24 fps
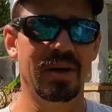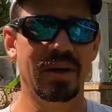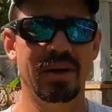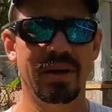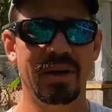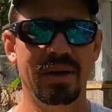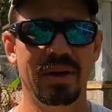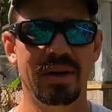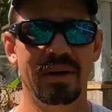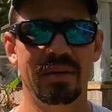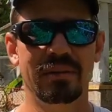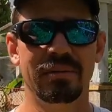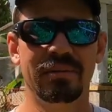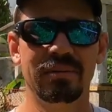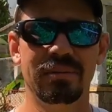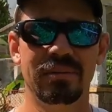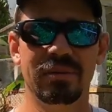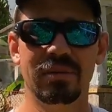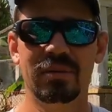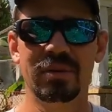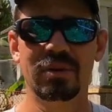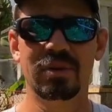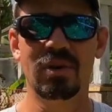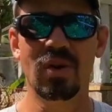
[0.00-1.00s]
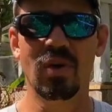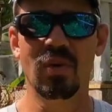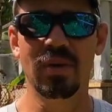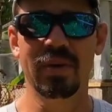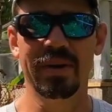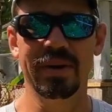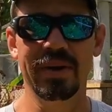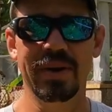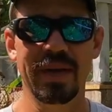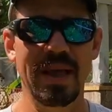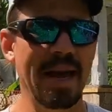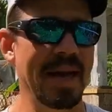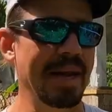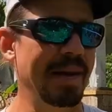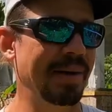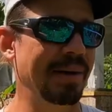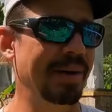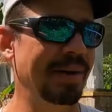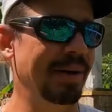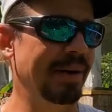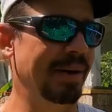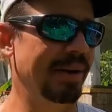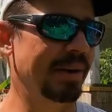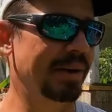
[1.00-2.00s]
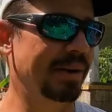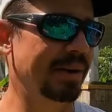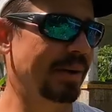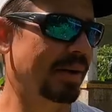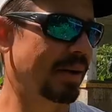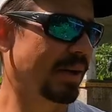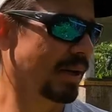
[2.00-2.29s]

uh, going to that area.